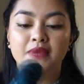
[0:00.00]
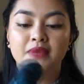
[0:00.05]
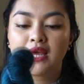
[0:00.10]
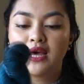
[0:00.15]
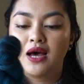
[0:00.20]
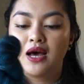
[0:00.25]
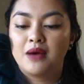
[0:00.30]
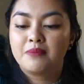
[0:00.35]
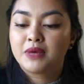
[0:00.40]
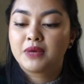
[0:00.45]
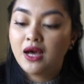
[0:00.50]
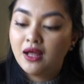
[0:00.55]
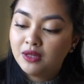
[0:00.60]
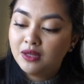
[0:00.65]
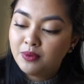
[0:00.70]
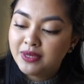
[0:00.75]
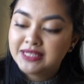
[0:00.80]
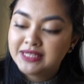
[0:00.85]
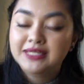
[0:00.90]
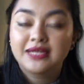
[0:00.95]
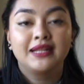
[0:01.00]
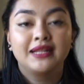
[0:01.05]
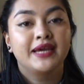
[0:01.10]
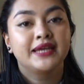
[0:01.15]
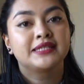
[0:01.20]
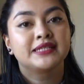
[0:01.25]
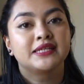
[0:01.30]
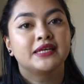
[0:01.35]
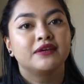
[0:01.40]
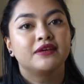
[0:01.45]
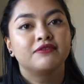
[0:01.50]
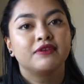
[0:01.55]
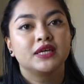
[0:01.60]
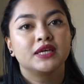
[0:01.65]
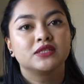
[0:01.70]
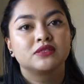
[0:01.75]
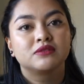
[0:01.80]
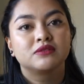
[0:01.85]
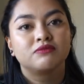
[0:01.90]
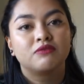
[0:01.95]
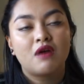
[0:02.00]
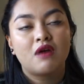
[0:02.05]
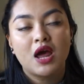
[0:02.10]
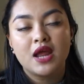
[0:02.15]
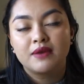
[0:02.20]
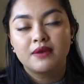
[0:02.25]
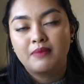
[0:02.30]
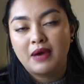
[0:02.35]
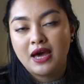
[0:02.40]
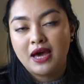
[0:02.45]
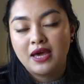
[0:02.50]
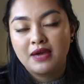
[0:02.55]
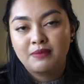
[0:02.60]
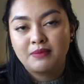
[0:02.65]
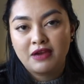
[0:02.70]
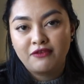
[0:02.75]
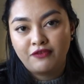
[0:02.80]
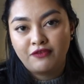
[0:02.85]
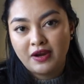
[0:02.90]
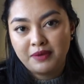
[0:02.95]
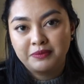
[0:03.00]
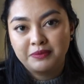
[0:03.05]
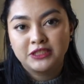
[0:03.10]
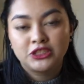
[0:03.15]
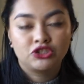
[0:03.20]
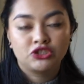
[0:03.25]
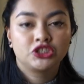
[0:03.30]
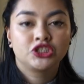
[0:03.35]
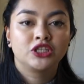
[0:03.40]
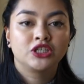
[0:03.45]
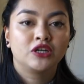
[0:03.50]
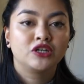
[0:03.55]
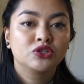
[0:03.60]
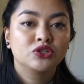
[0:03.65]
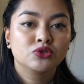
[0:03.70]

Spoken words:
Colorways Collective is run by my friend Patricia,